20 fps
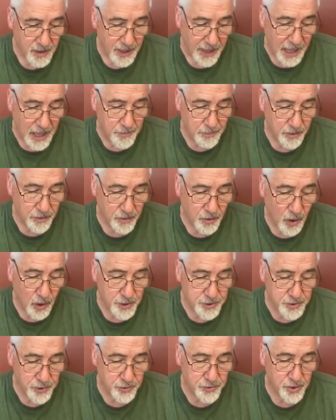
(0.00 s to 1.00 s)
able
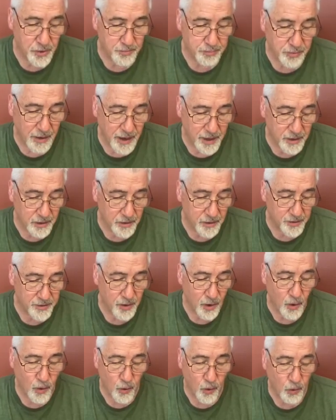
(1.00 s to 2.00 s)
also to bridle
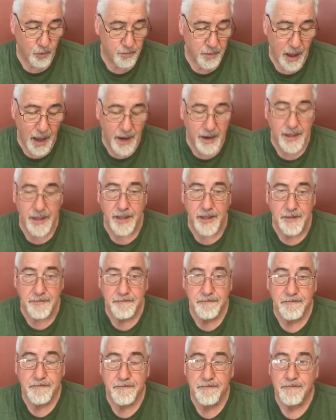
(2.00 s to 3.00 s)
the whole body.
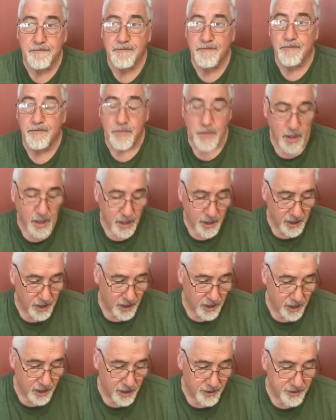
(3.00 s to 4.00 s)

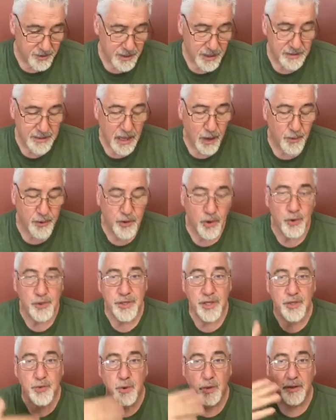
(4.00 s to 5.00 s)
Uh, now he
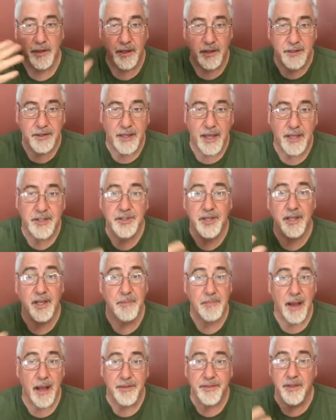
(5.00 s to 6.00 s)
goes into a little teaching
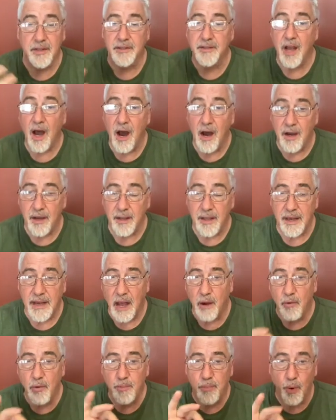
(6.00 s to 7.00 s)
about the tongue and
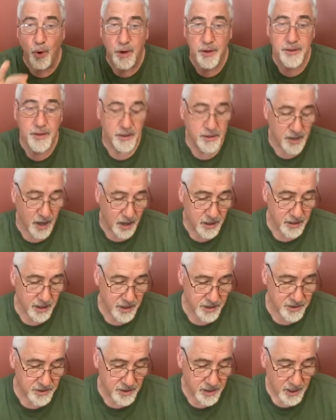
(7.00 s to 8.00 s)
how important the tongue
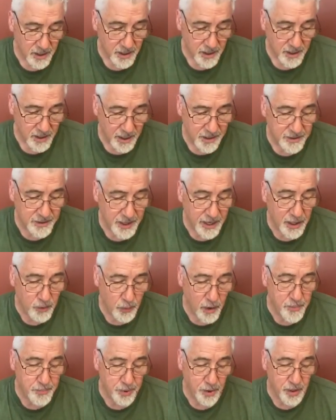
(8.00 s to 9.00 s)
is. Indeed,
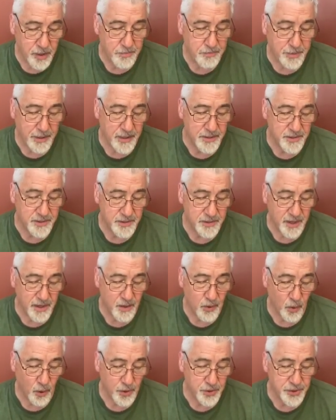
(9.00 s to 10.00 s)
we put bits
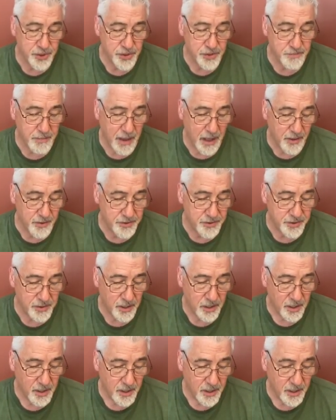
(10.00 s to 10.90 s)
in horses' mouths